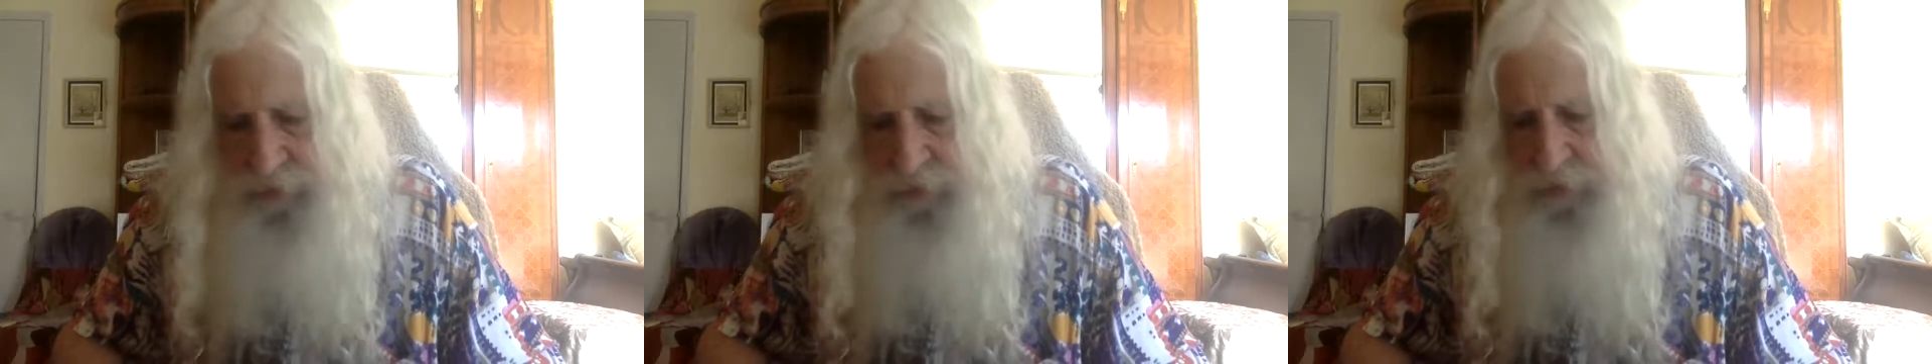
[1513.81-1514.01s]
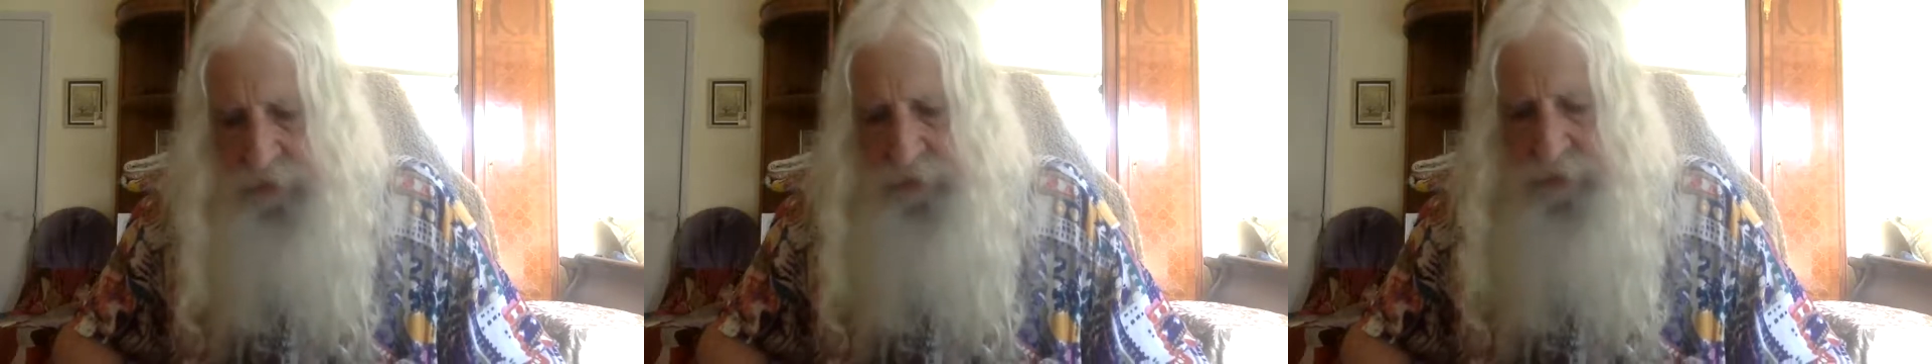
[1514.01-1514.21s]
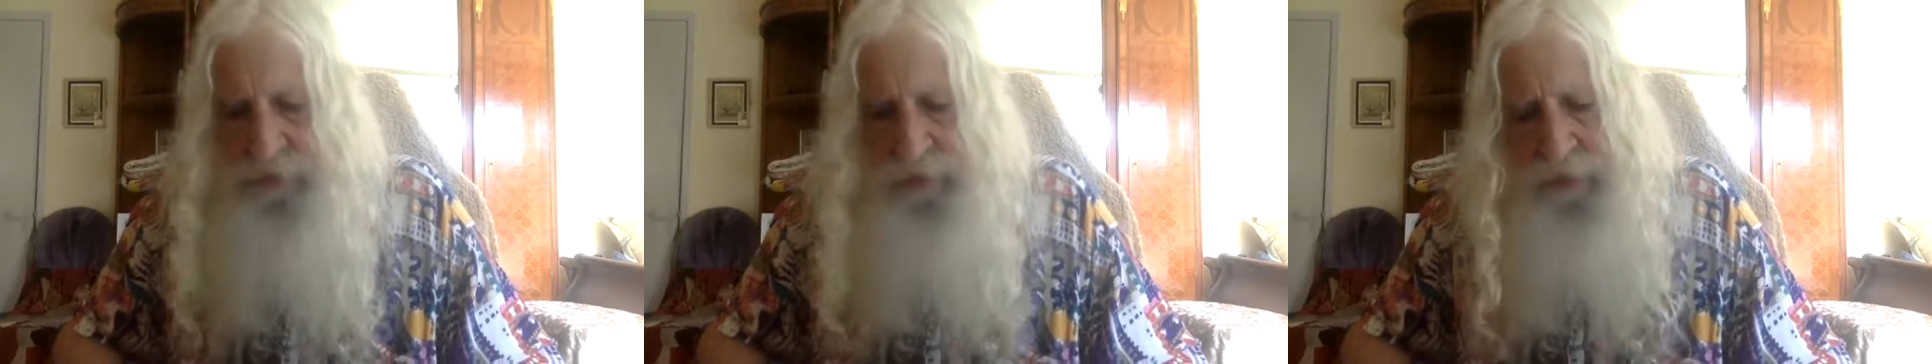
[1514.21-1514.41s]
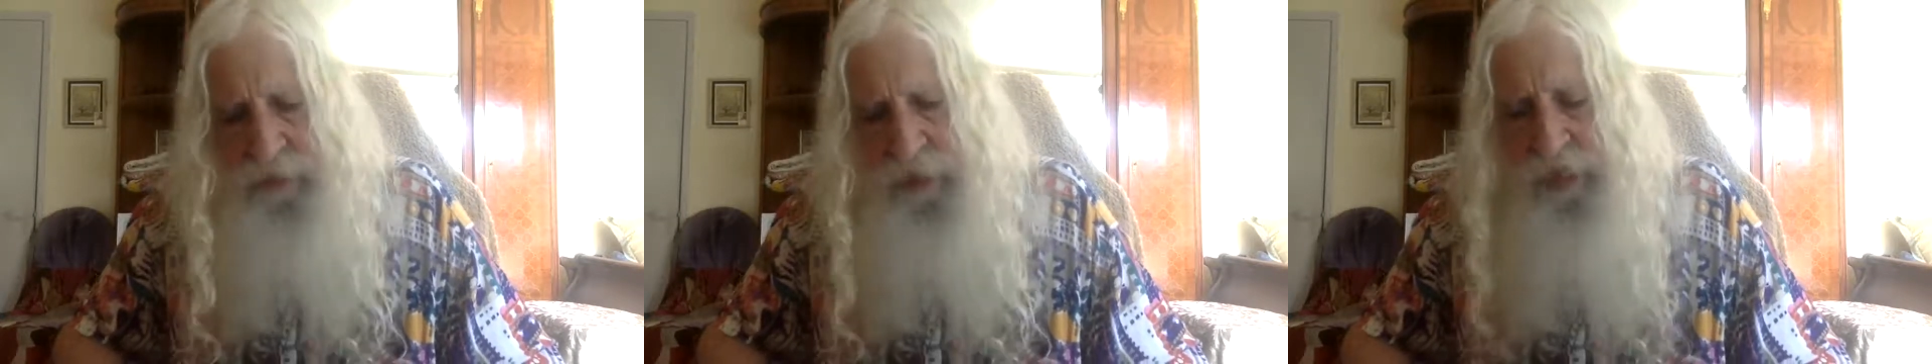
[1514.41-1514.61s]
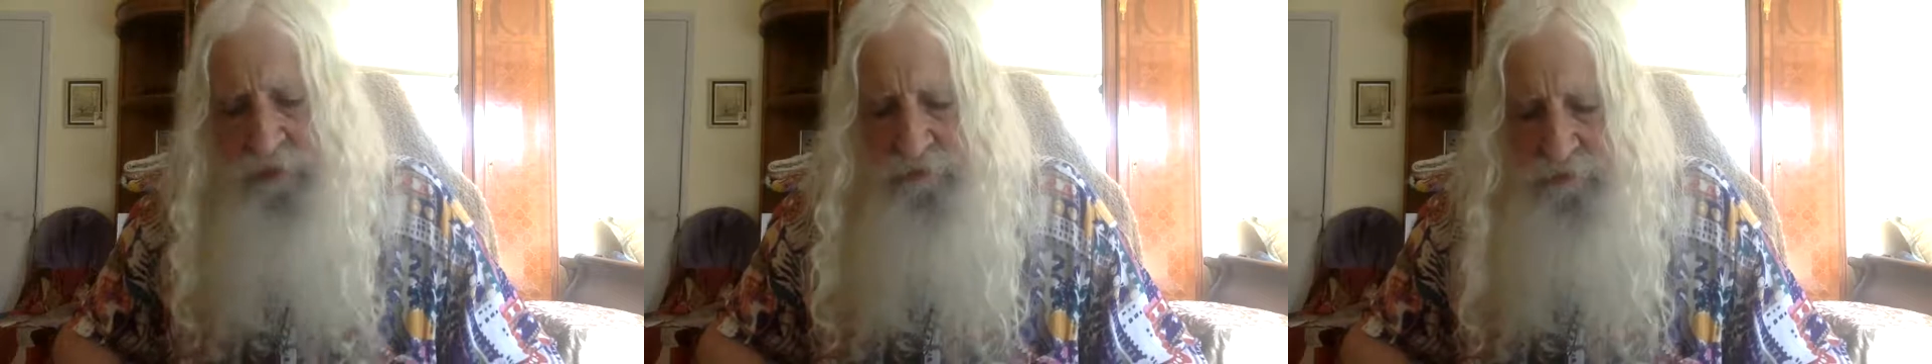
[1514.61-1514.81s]
end and
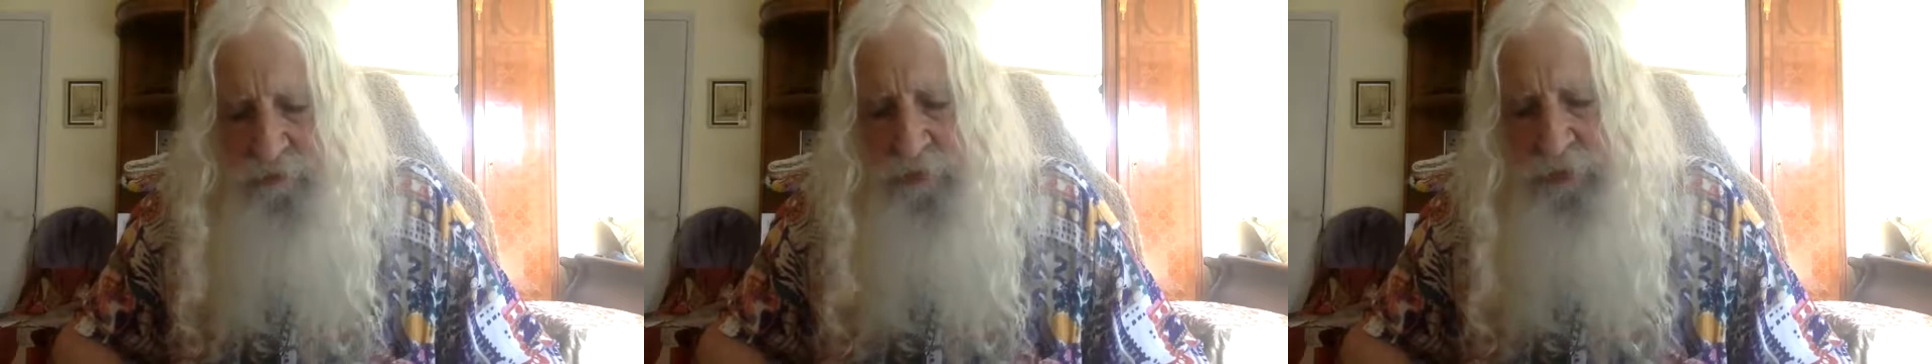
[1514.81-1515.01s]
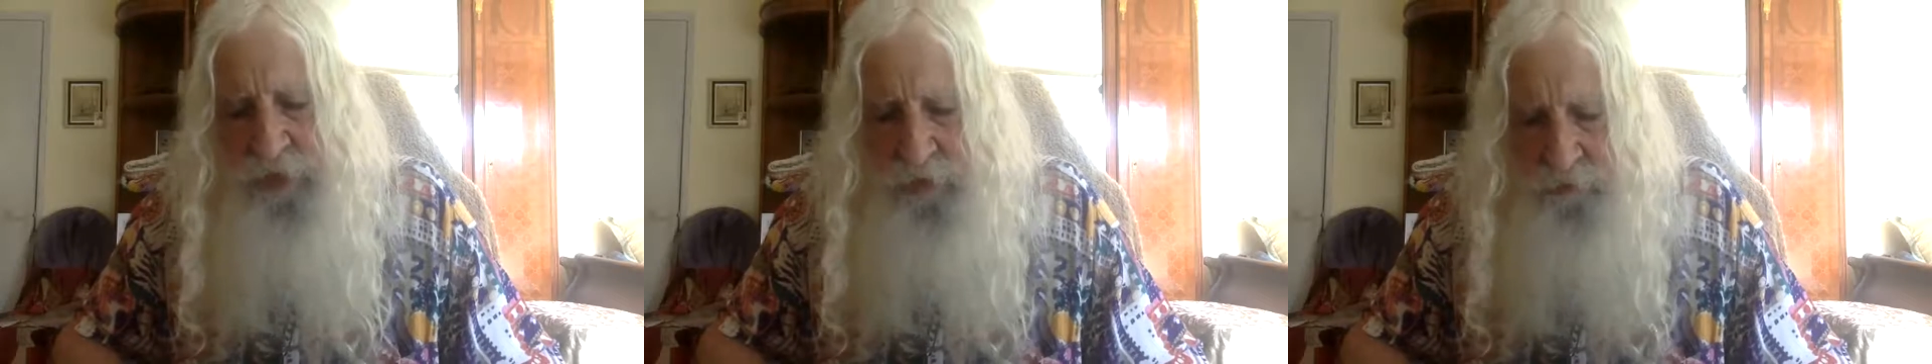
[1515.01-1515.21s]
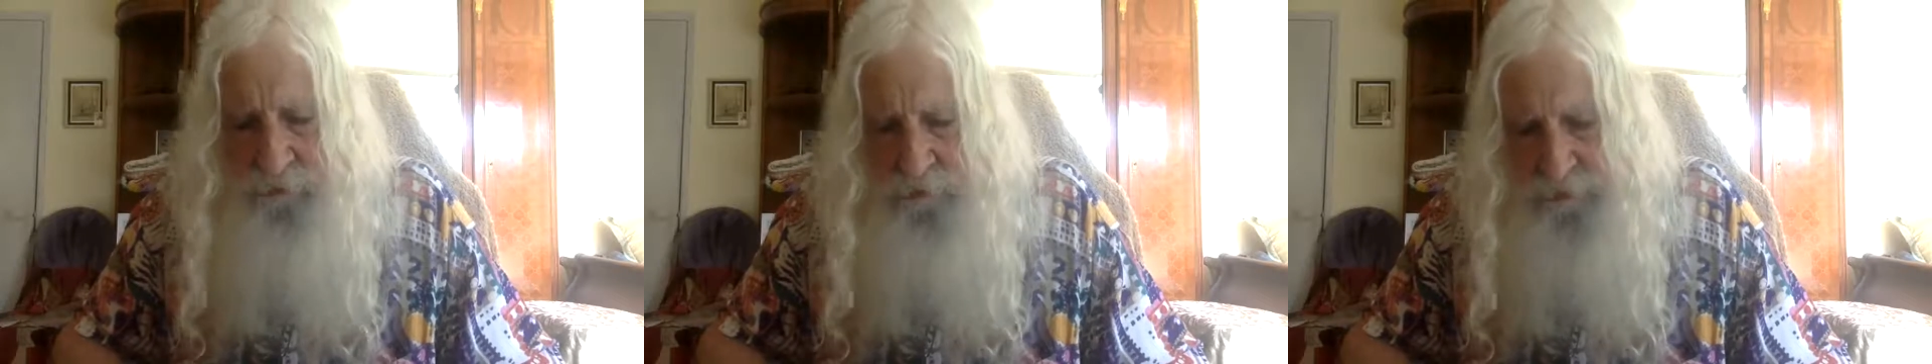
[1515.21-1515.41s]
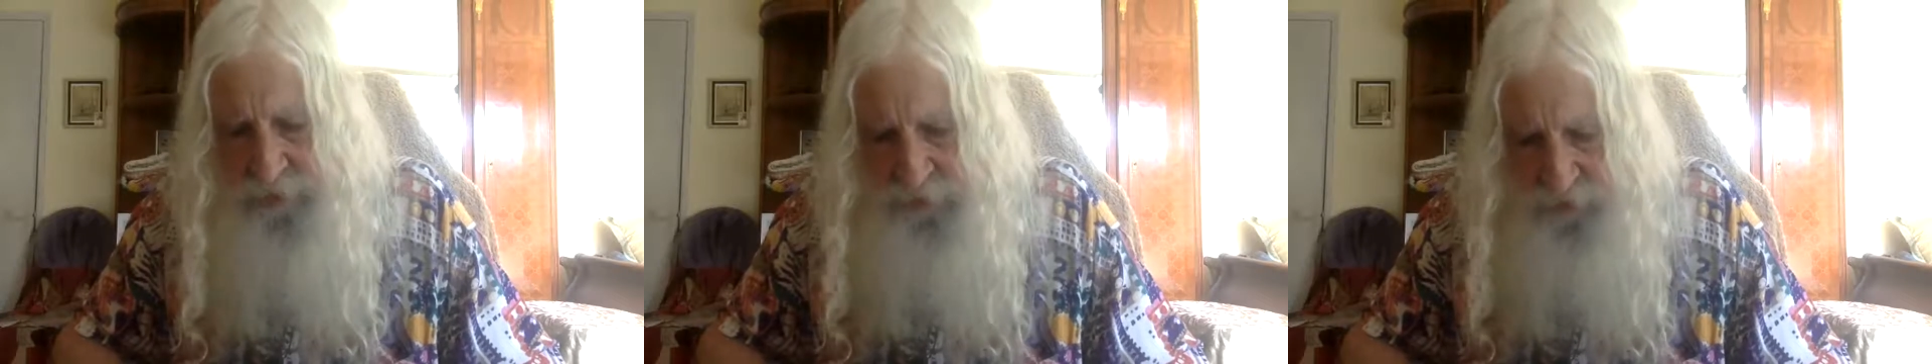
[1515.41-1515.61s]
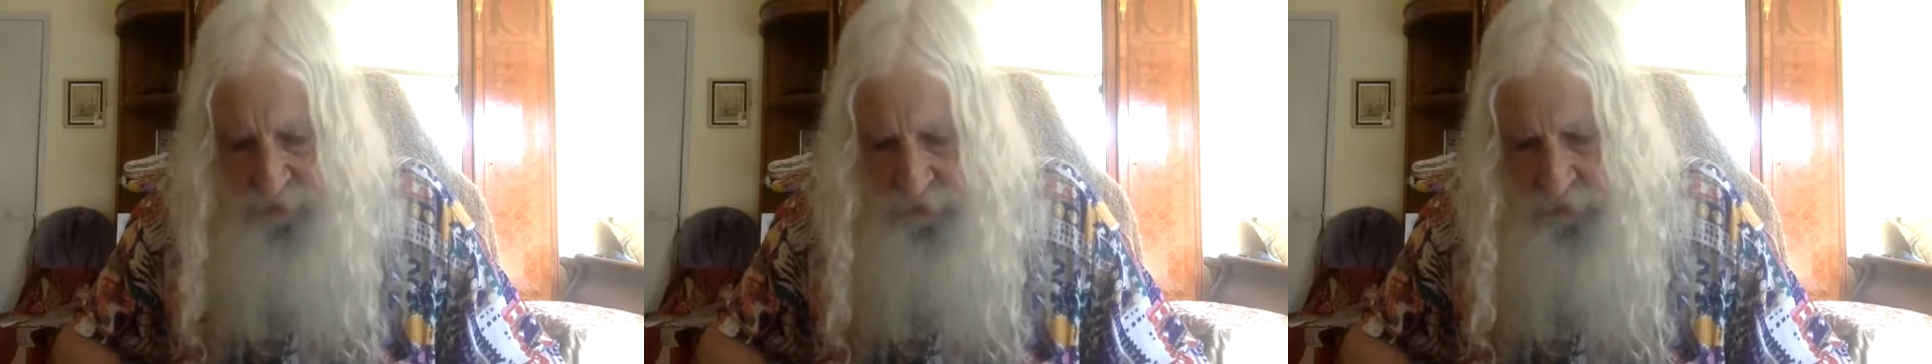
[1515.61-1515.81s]
life without
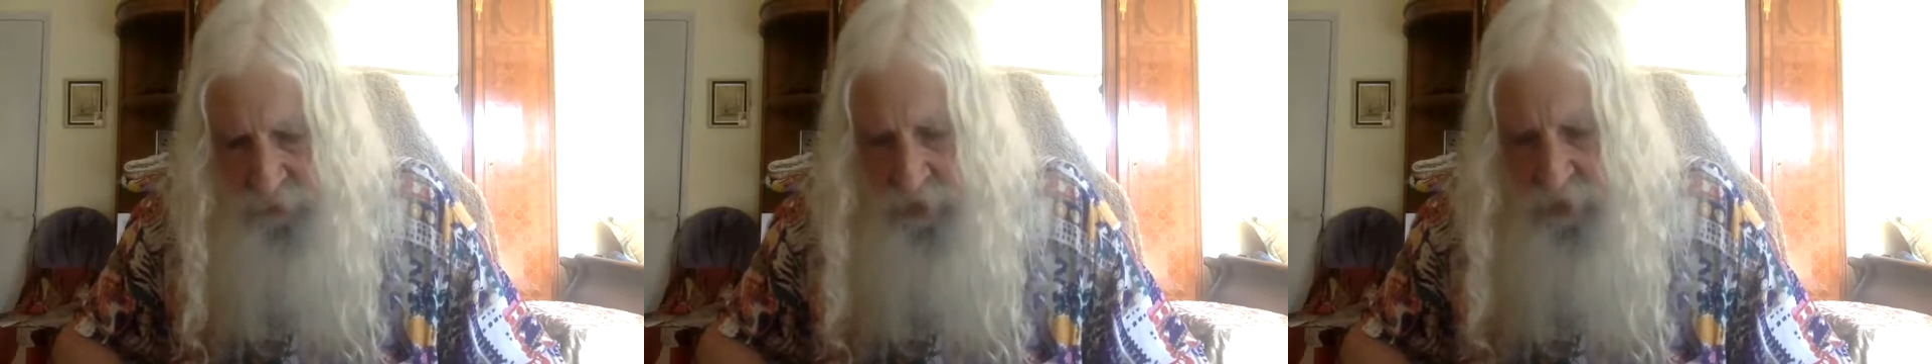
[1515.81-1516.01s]
measure.